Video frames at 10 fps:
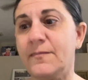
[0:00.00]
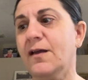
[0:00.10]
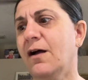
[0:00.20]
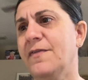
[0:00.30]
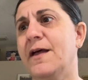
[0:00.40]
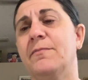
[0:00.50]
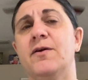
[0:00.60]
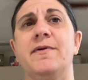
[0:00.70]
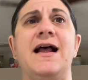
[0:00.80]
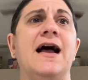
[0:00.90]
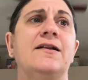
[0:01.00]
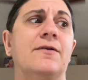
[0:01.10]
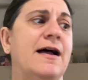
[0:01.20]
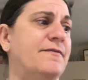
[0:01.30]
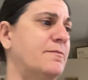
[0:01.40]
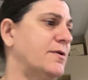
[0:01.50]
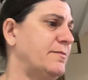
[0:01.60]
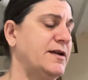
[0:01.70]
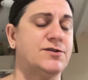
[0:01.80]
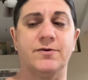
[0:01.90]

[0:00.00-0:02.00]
on that mermaid. I don't have the mermaid